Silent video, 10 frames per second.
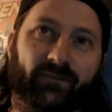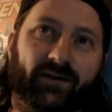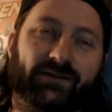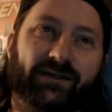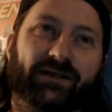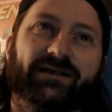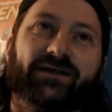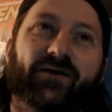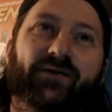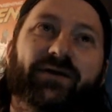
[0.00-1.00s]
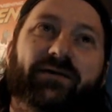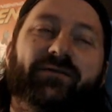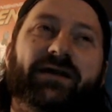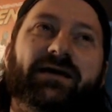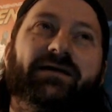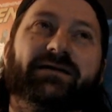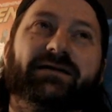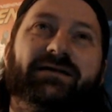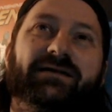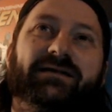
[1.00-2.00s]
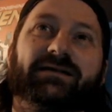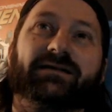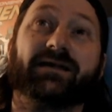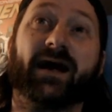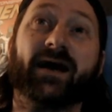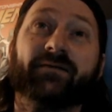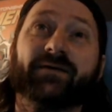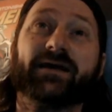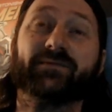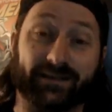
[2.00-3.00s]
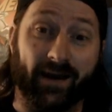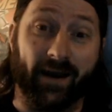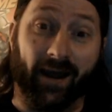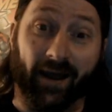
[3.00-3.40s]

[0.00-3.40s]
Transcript: She doesn't know that letting not letting him just die